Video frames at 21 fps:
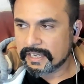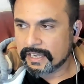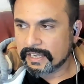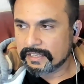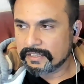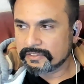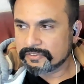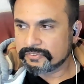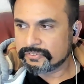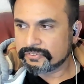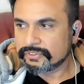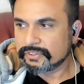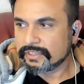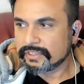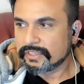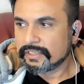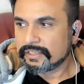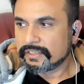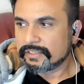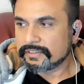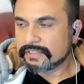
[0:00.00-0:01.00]
else
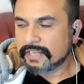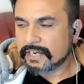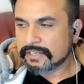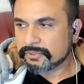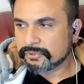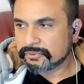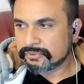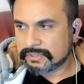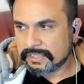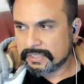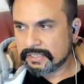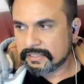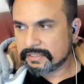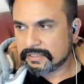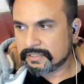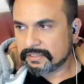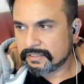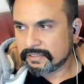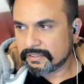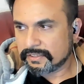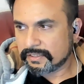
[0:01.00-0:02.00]
that you think
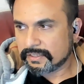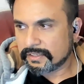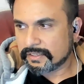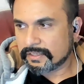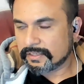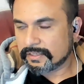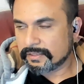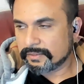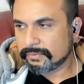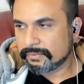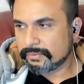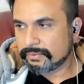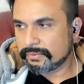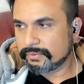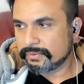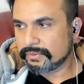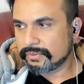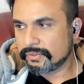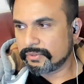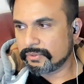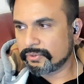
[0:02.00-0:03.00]

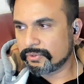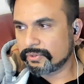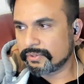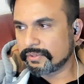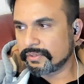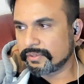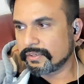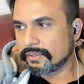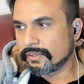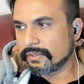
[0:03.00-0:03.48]
you're